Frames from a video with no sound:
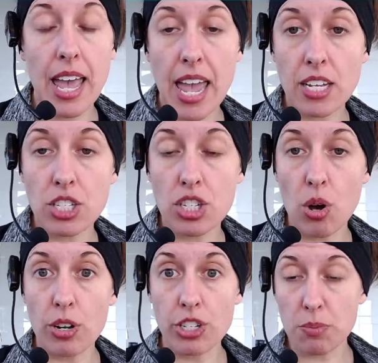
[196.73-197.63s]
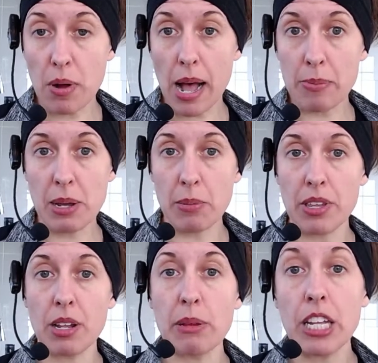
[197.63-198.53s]
And so it just pops up a
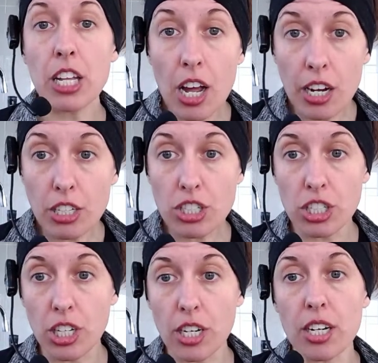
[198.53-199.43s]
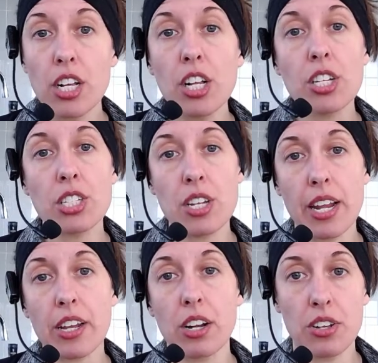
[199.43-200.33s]
little bit larger, so then
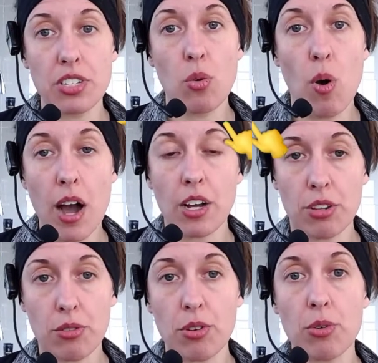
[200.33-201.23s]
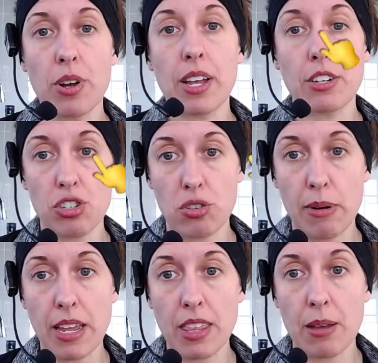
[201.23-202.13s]
I could also walk through and just
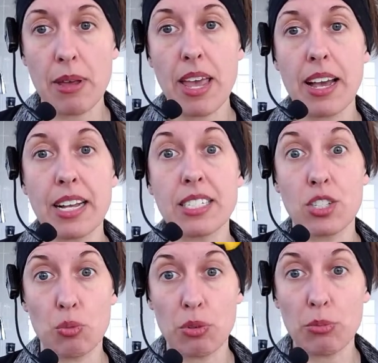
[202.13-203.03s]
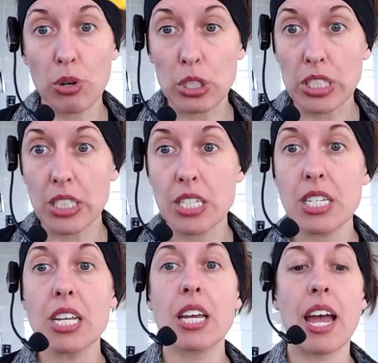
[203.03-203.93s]
remind them, hey guys, super
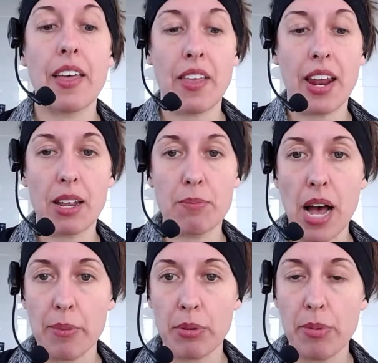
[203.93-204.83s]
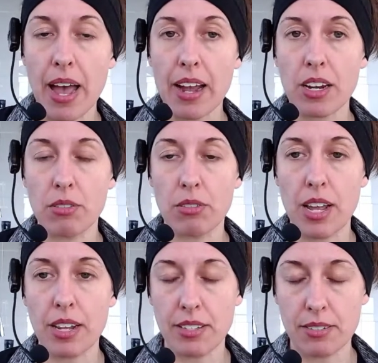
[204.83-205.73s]
important, and then I can pop it back
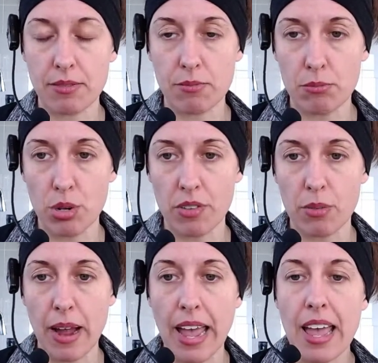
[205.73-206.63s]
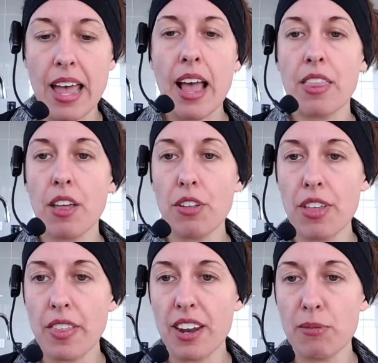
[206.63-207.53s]
and move it away. The other
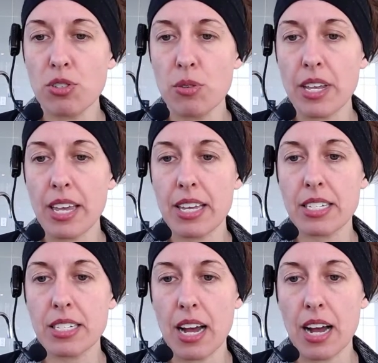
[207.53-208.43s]
thing that I've been doing is